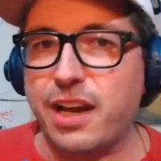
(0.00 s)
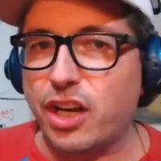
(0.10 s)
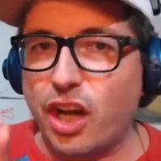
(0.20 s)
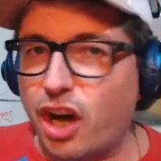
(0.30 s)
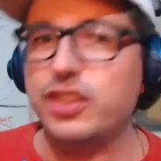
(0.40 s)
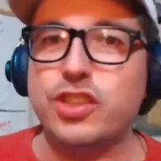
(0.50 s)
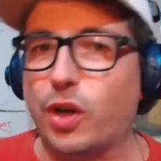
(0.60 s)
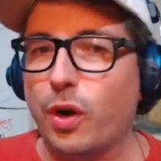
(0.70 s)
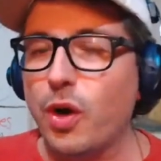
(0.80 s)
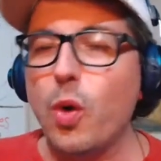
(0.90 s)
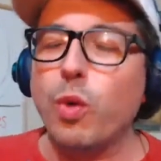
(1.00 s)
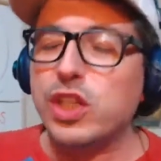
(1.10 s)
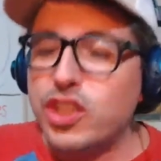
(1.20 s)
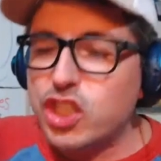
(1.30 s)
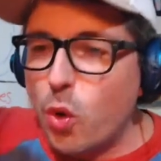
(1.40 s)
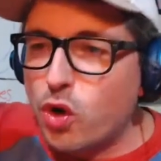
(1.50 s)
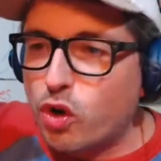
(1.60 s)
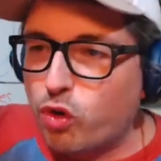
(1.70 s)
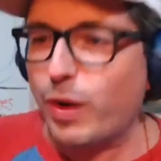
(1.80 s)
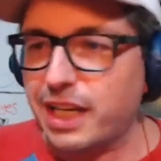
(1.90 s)
on Hunter was so
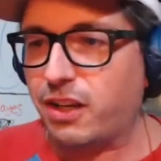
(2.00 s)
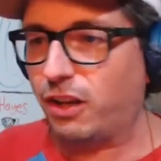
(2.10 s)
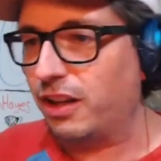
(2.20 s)
critical